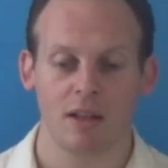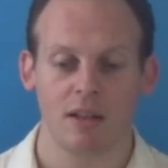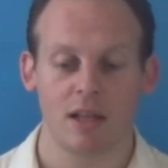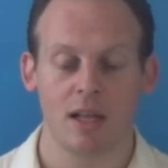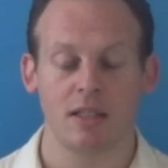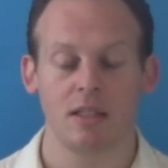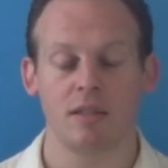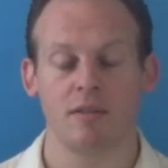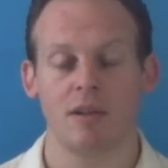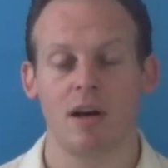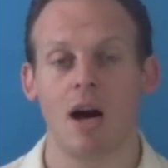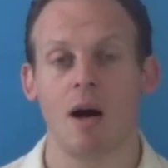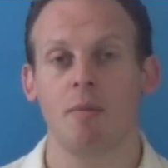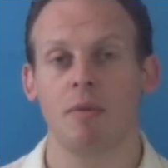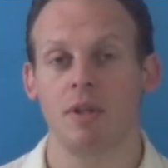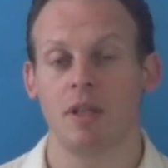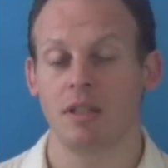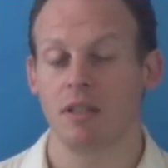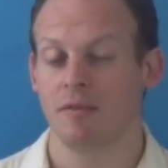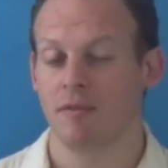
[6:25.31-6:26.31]
That's
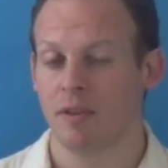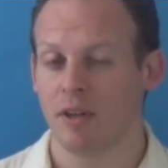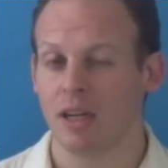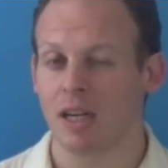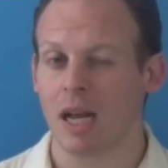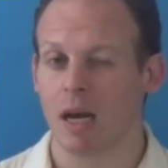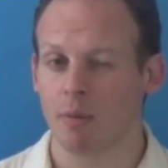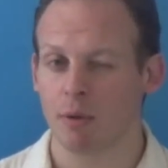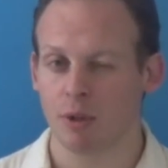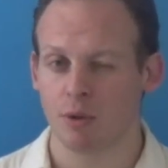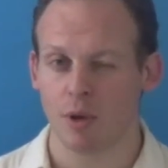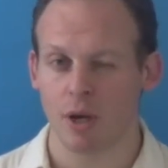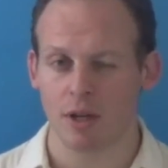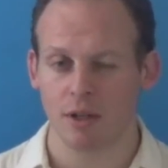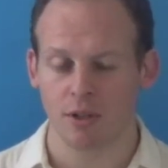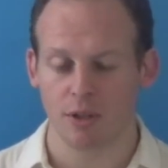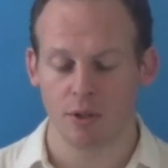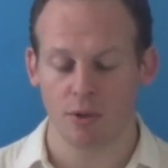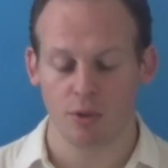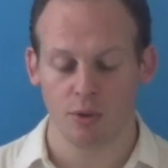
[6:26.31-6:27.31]
a very common
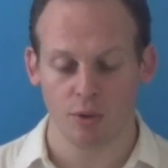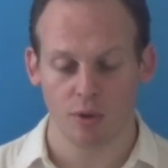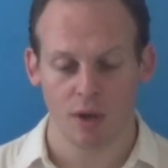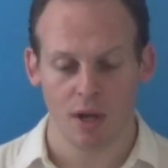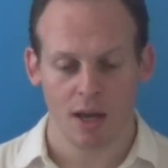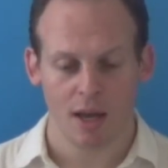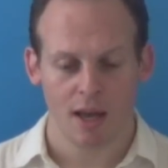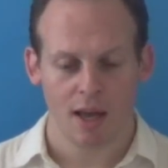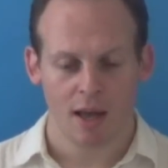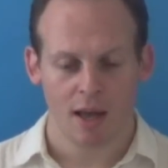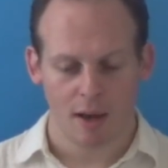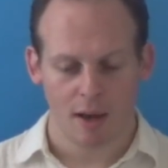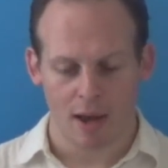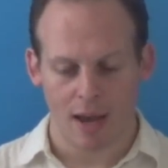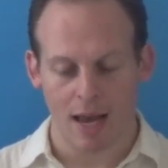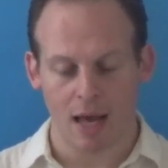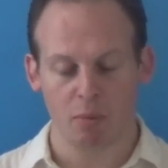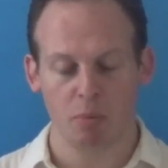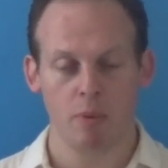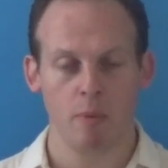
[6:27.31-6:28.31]
strategy to
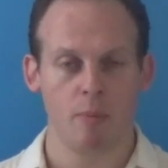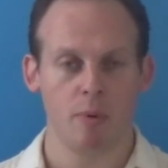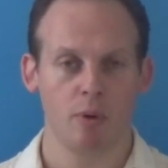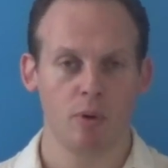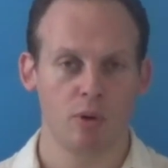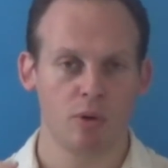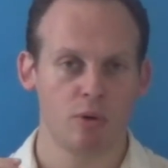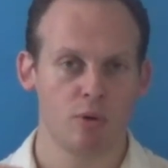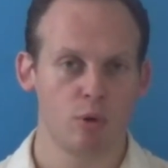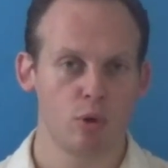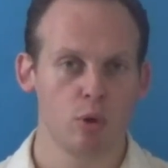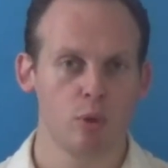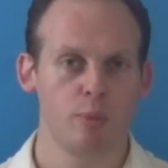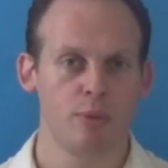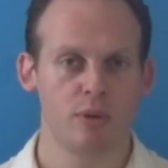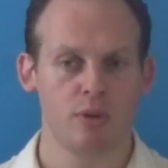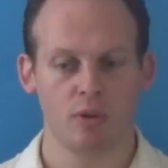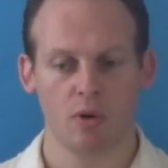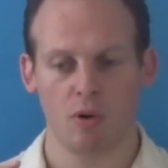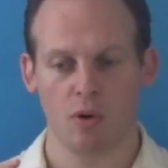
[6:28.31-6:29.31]
help people on
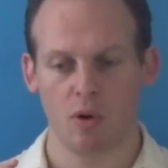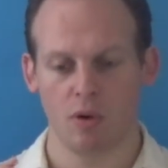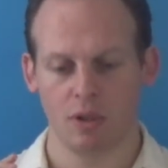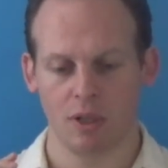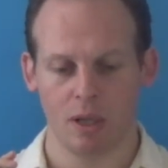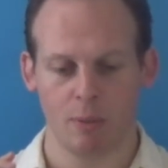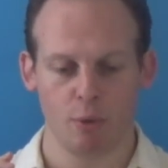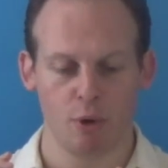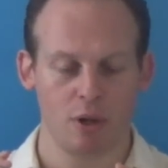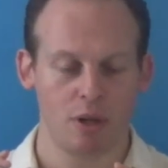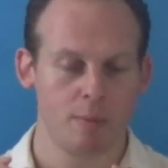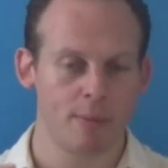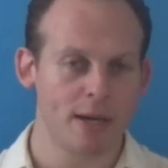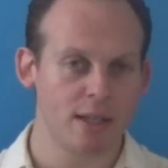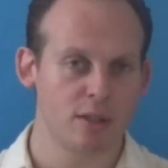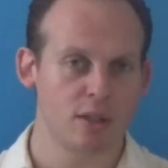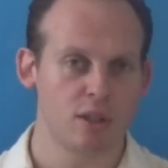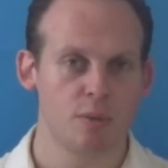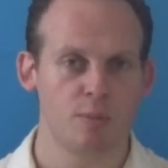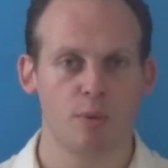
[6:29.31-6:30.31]
groups, on community
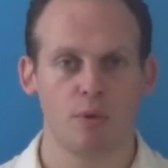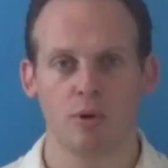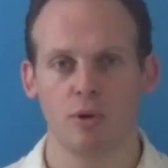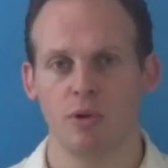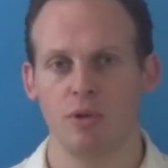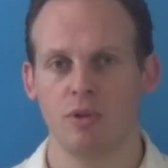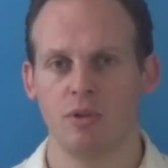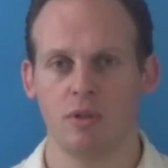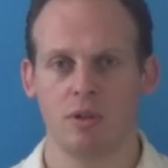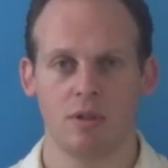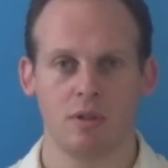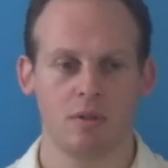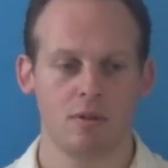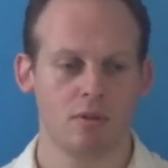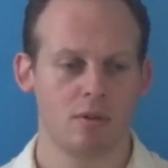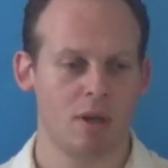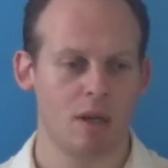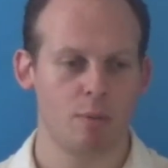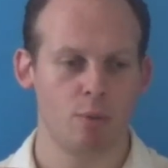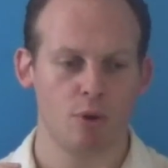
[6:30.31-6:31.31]
message boards,
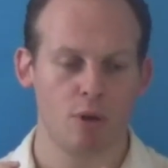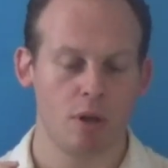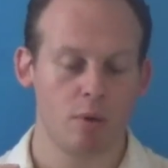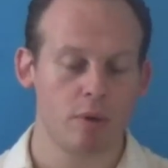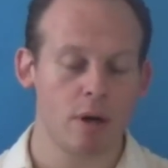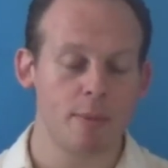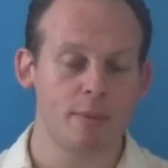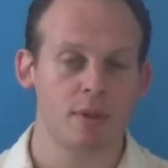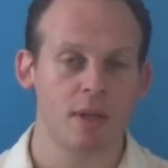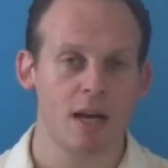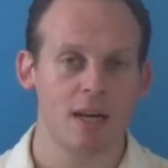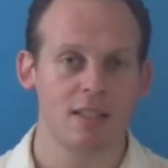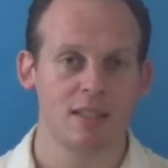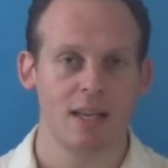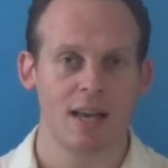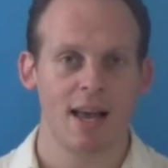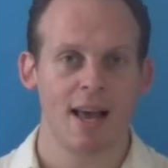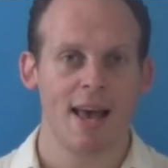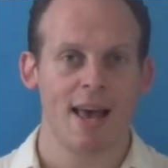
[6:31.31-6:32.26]
in community websites,